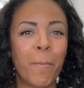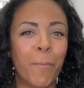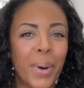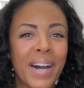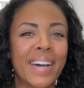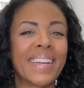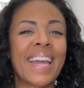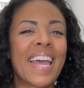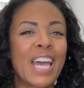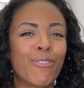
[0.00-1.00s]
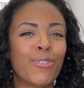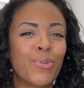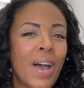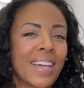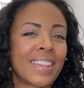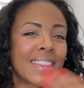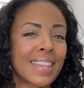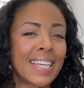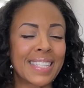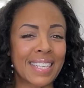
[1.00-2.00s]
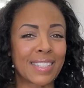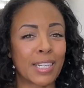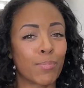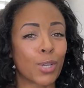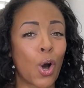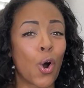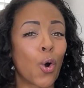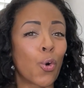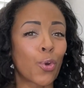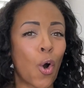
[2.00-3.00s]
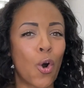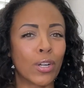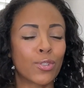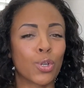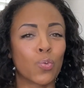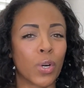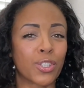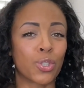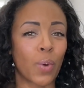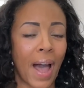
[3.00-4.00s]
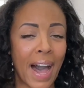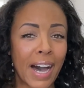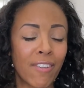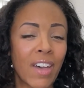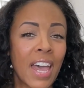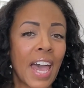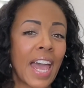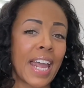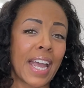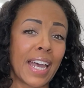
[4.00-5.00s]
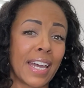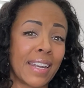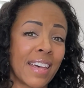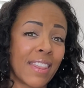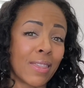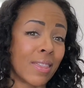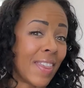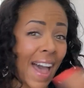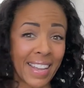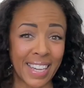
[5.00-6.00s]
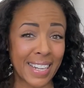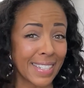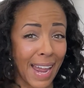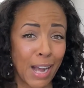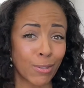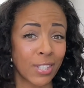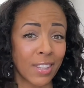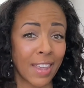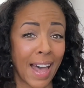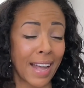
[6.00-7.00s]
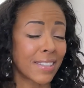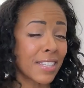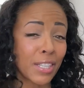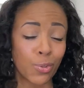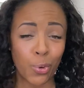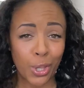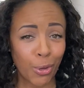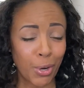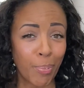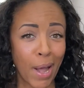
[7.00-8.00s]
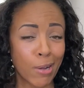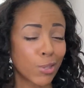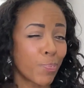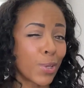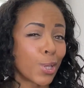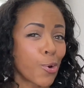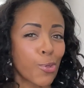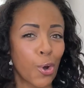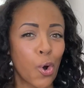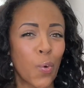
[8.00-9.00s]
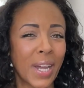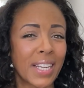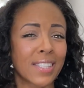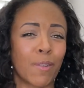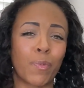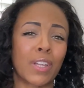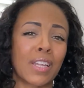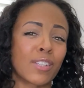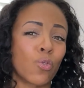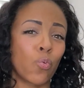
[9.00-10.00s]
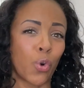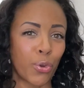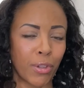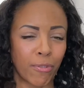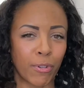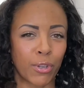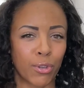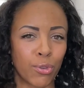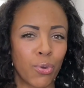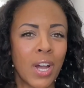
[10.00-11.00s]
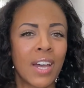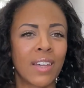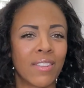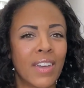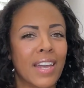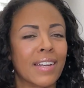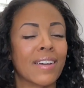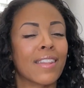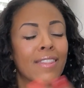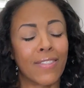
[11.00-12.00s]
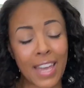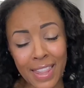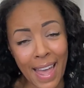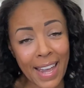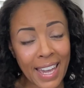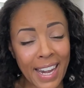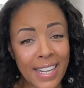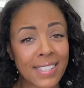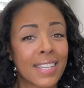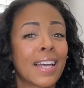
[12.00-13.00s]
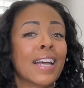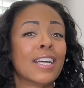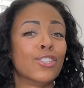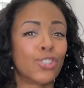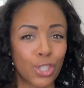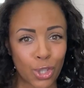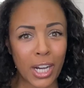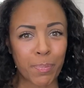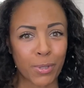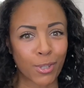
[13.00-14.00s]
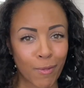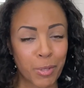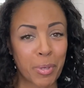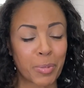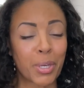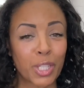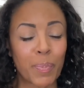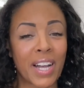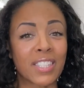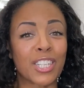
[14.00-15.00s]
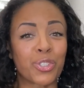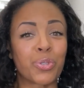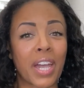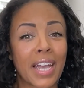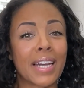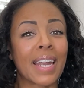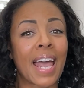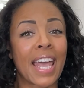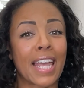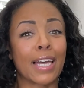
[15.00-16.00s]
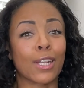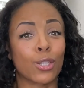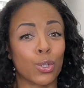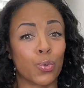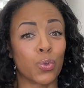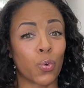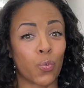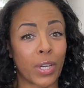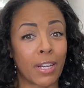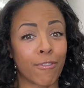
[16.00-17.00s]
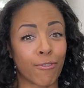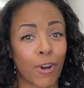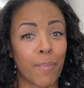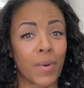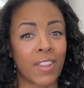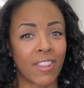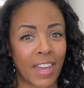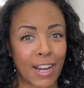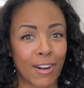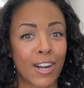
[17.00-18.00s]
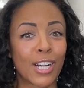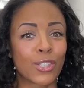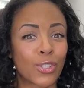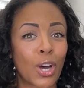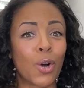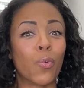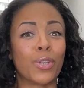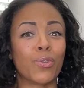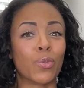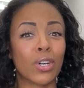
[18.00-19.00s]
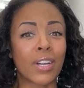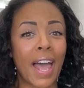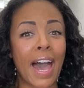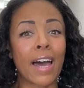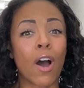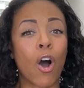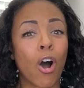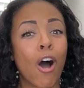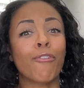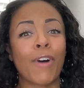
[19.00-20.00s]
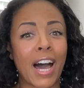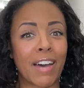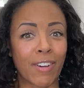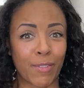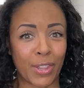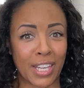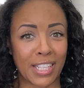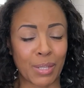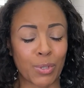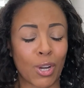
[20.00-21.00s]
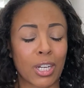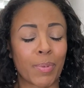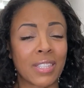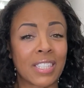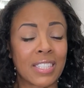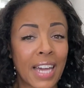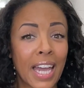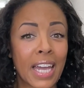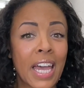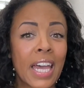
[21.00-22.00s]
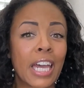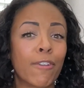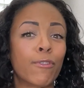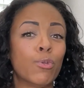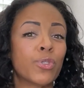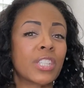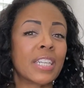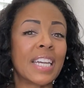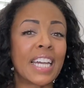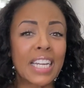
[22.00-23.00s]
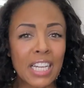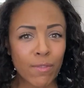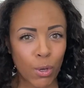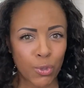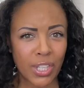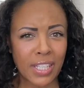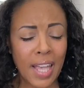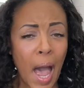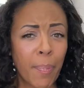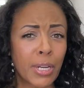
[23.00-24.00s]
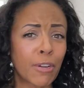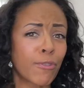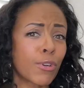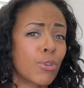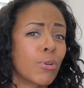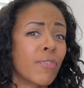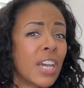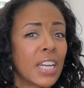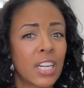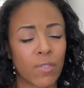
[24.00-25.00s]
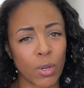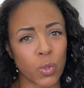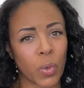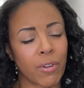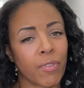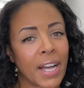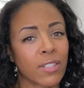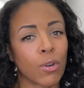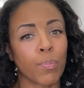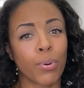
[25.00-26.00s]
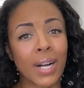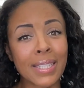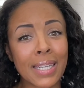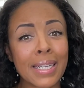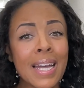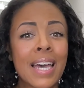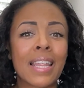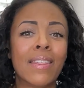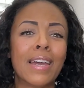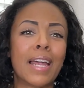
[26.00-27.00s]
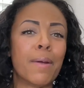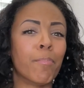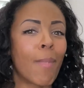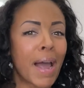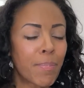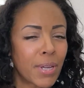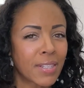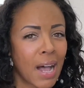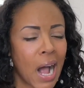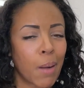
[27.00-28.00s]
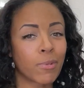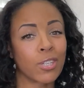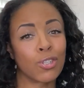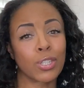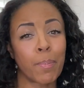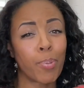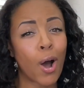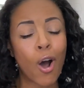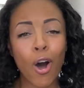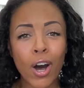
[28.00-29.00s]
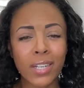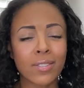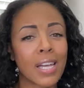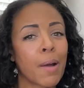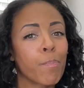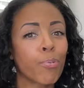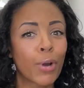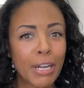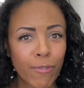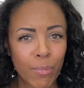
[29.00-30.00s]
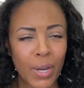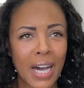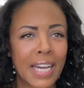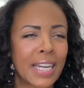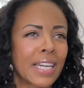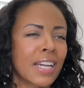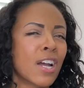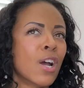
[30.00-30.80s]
But if you at least attempt to hold on to what you have, and that getting down to that 10, 20, 30 pounds below the goal weight is something that's worth it for you, then in that case, just try to preserve as much muscle mass as you can and lose weight from there. So when you look at all 5 of the things that we talked about today, if you see any of those things happening for you, if any of those red flags are present, then it might be time to just pause, take a break from dieting,